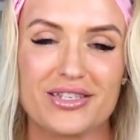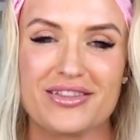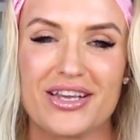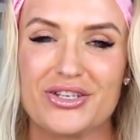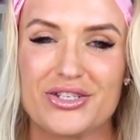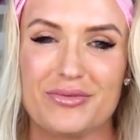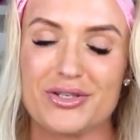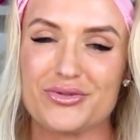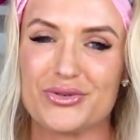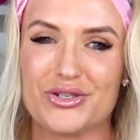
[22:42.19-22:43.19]
So thank you so
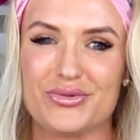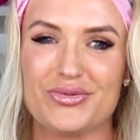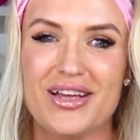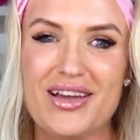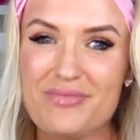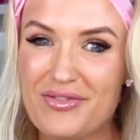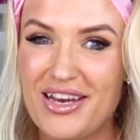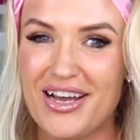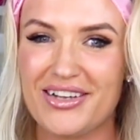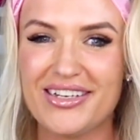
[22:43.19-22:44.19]
much for watching my
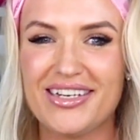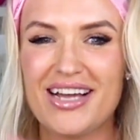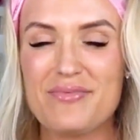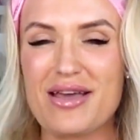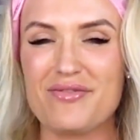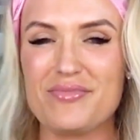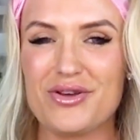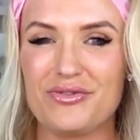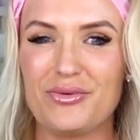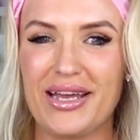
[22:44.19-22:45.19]
video. Hope you have a
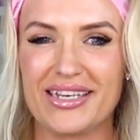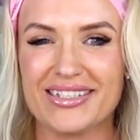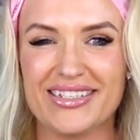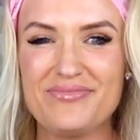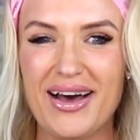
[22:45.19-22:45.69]
beautiful week.